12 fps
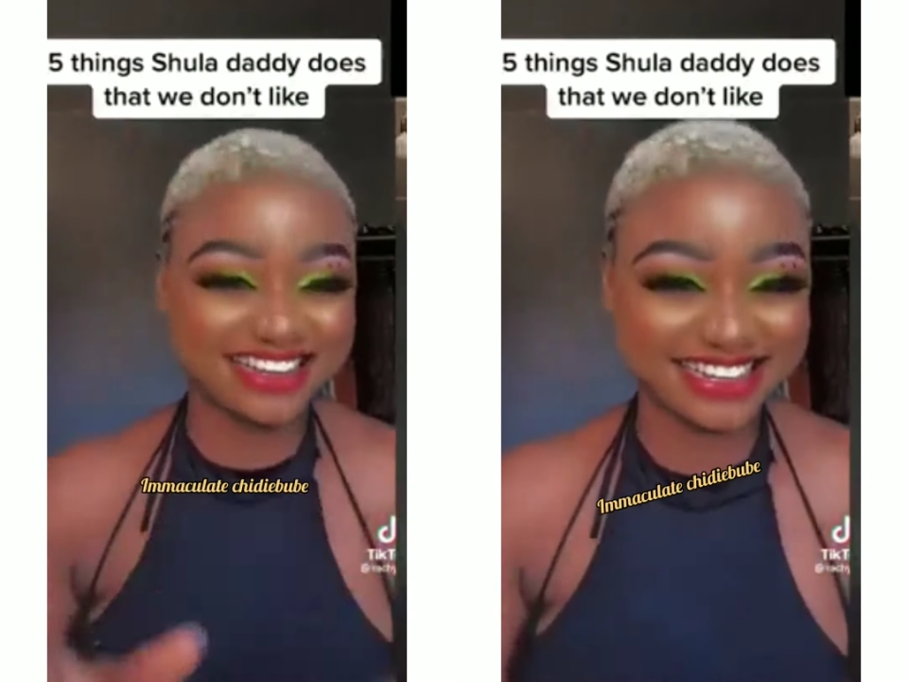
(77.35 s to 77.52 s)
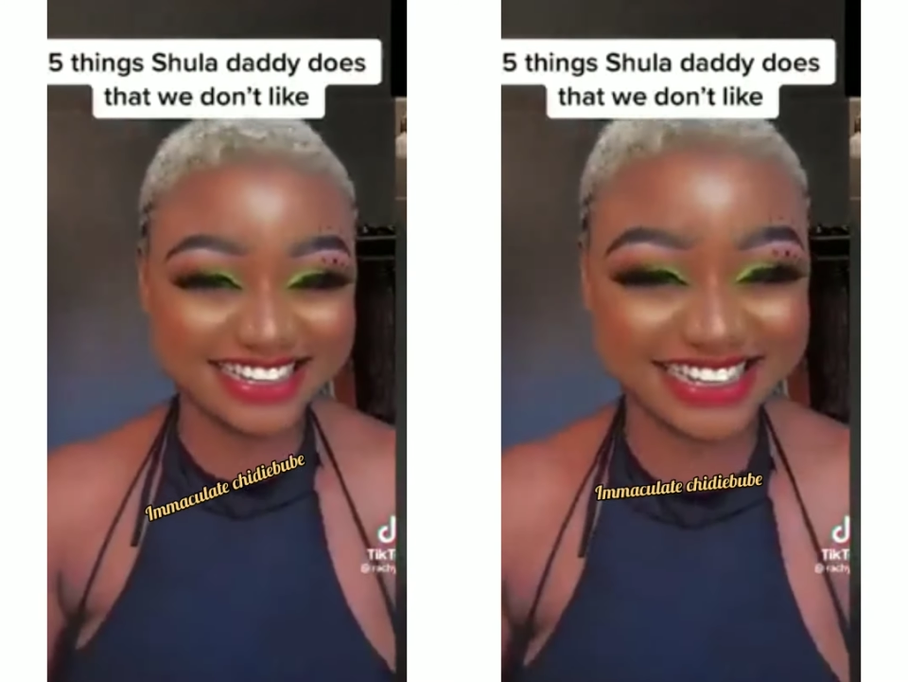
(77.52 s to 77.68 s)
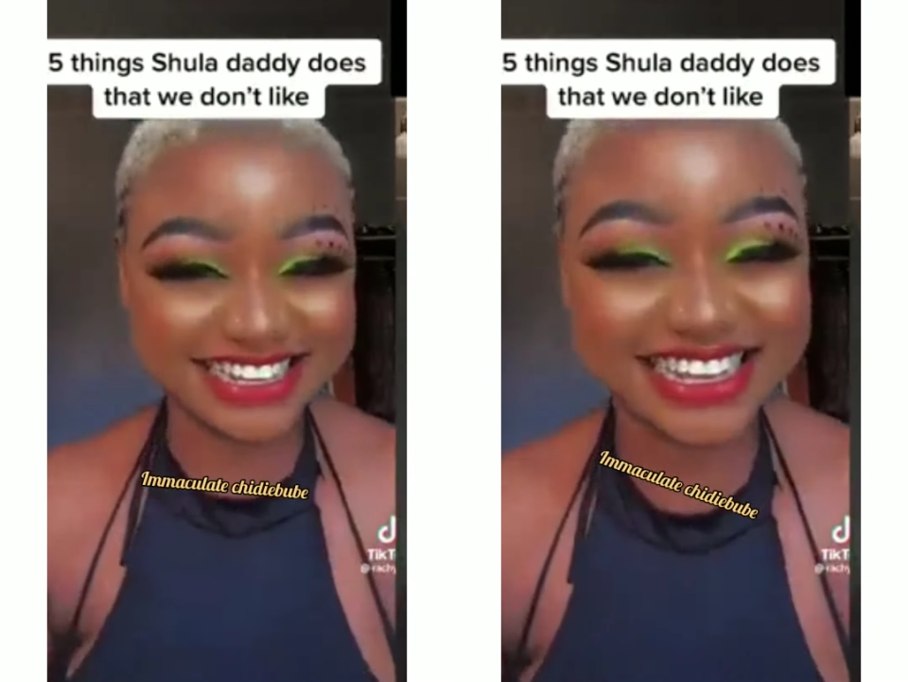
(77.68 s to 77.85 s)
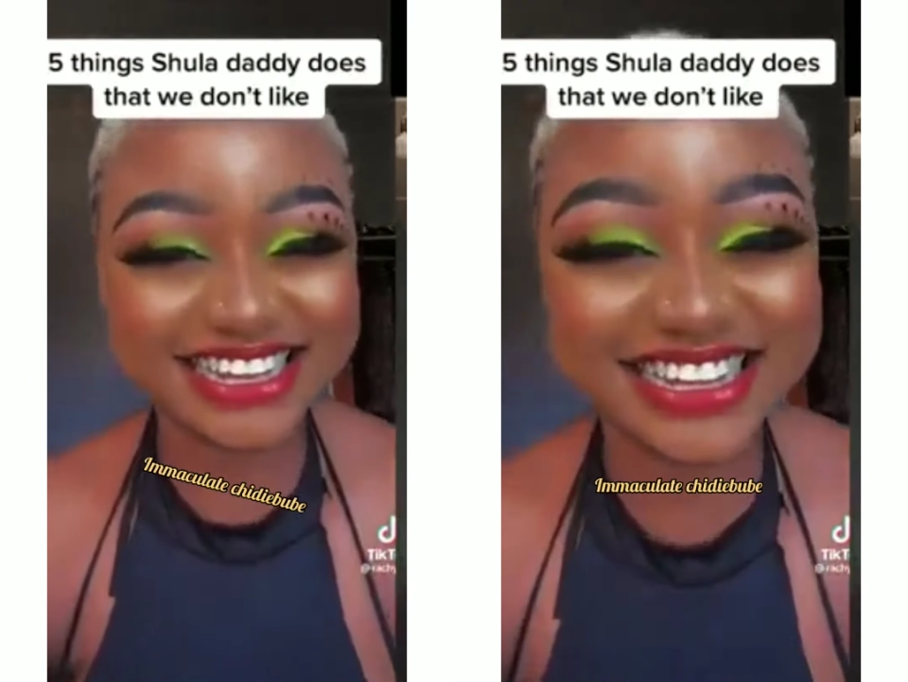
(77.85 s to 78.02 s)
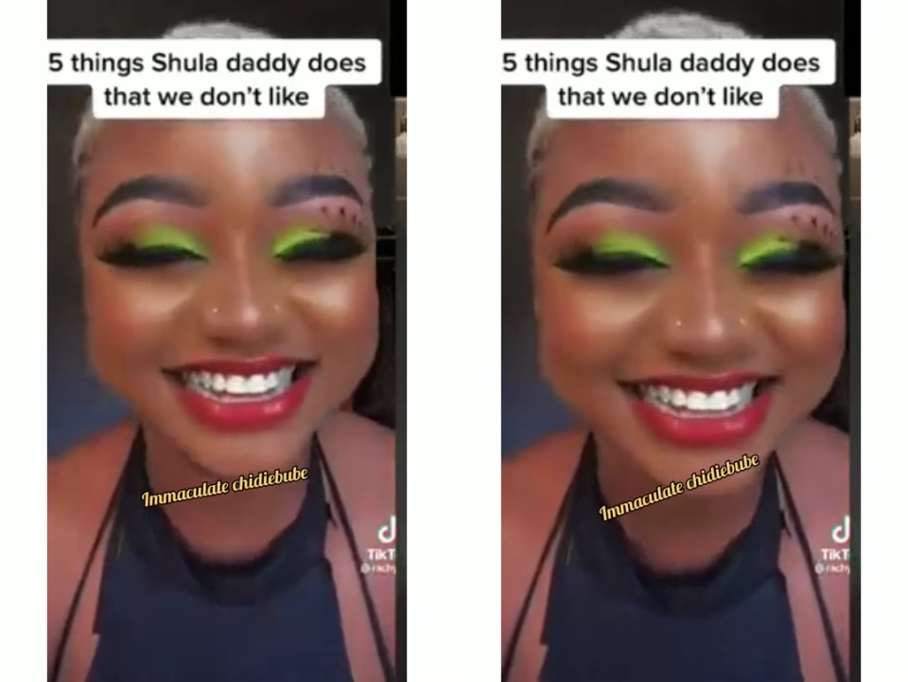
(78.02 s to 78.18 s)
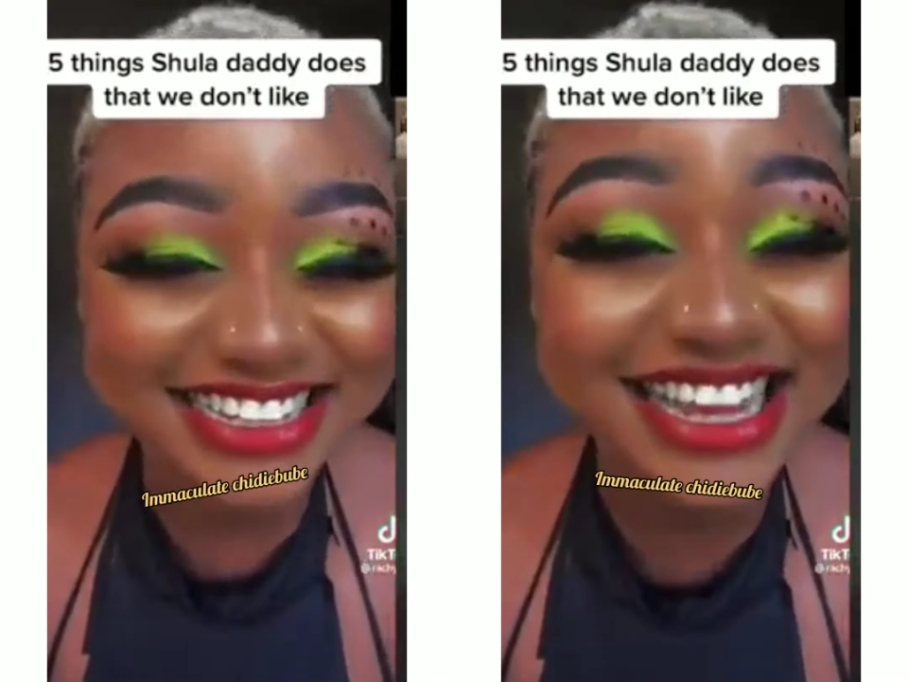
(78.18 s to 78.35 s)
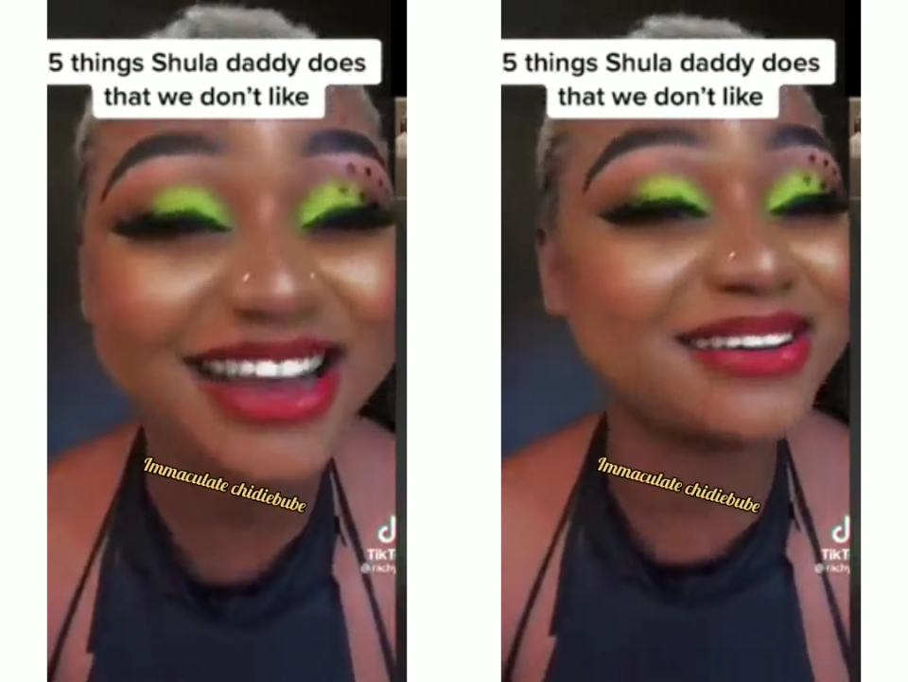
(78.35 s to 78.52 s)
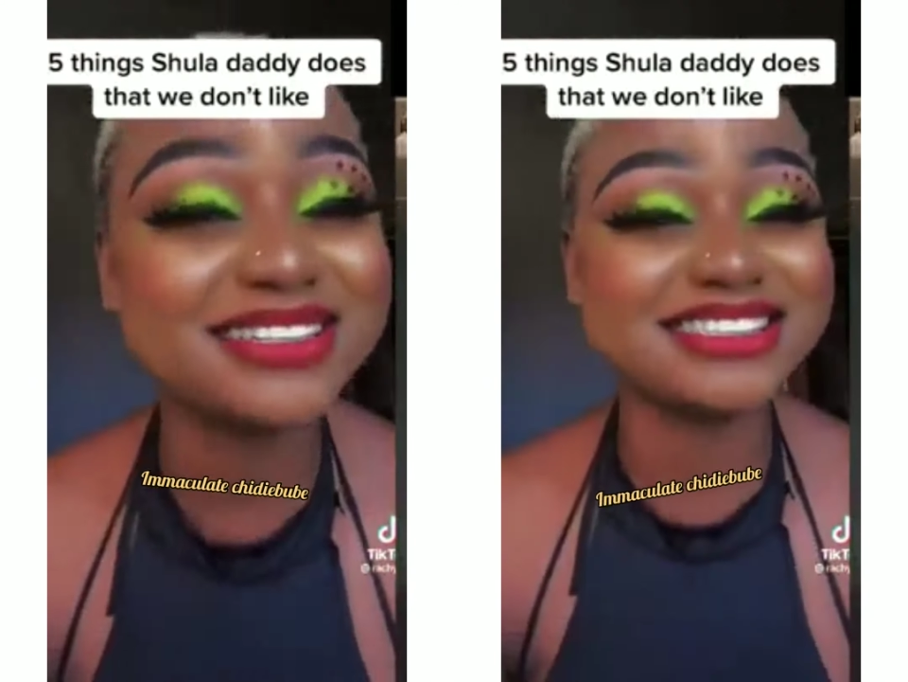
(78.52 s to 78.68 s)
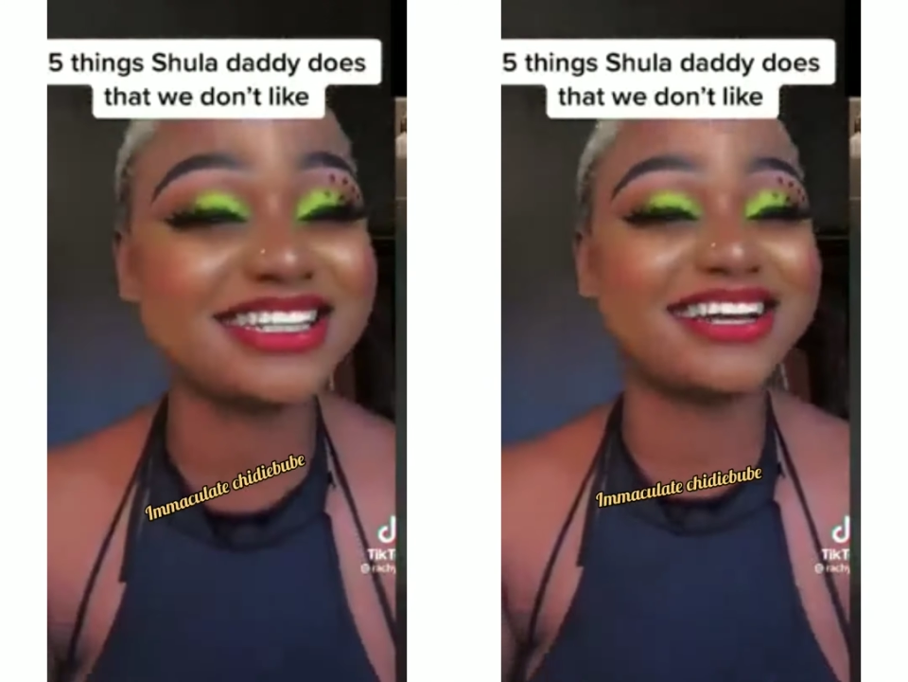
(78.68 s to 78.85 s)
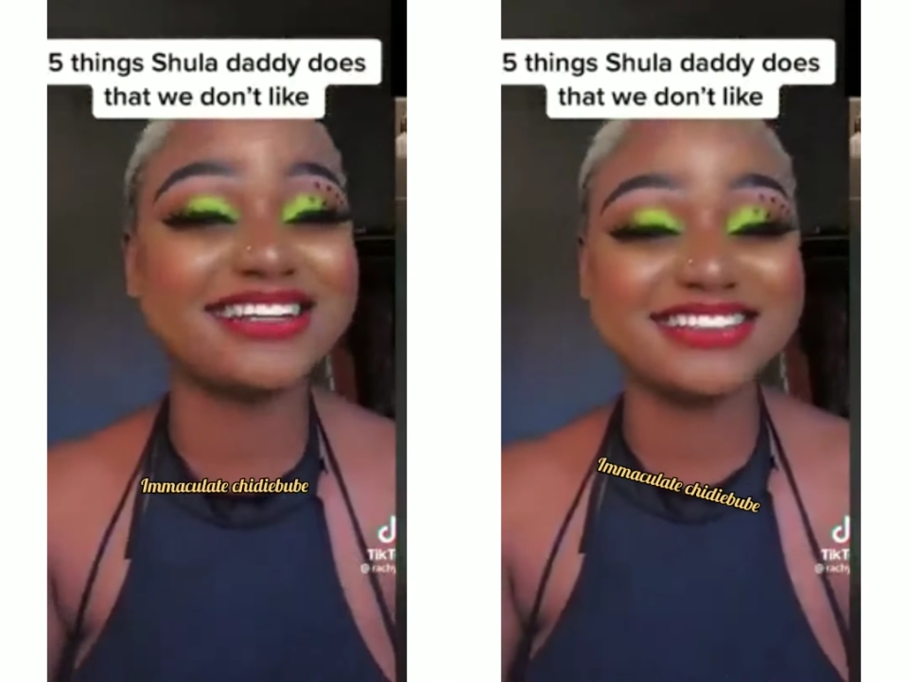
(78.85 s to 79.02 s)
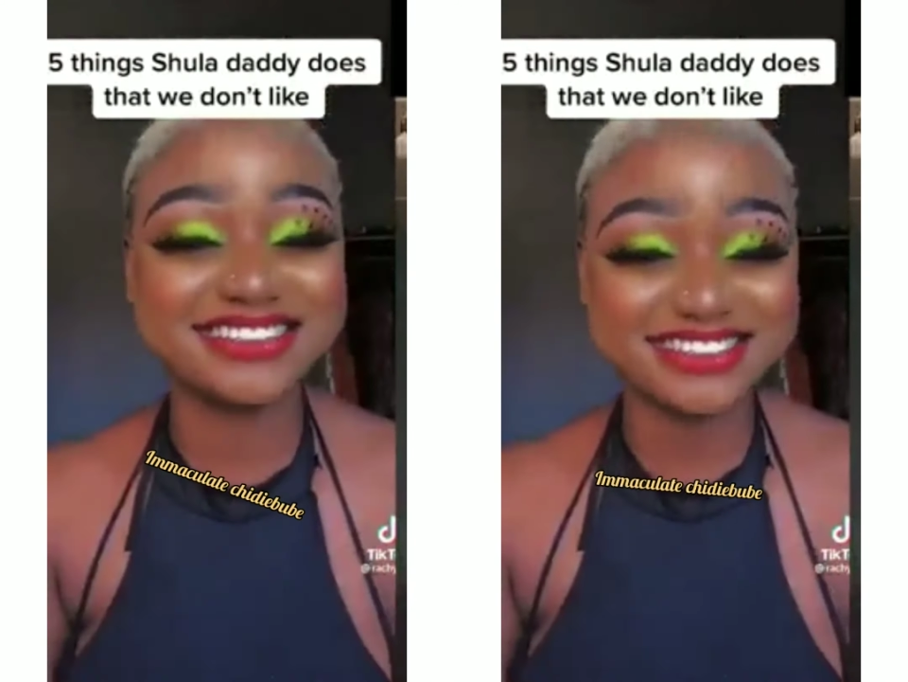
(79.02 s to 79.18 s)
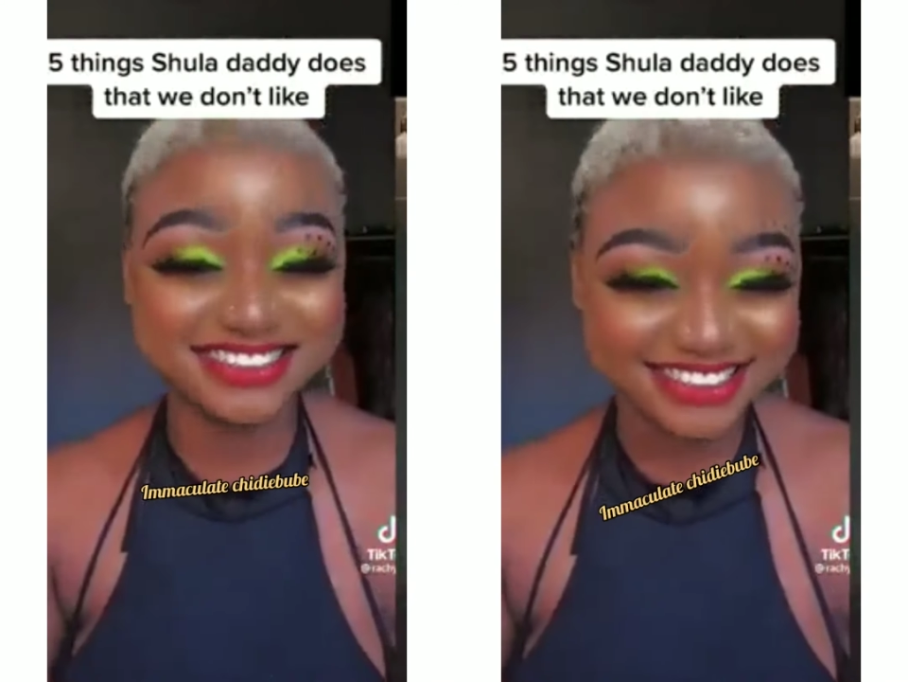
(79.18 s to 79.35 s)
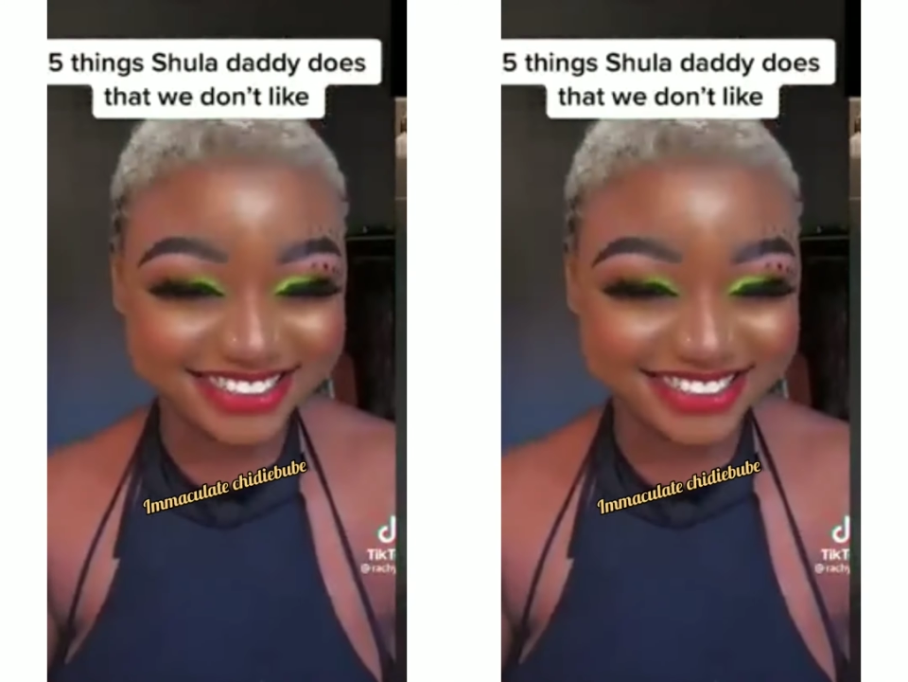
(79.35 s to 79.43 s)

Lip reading: I will shout.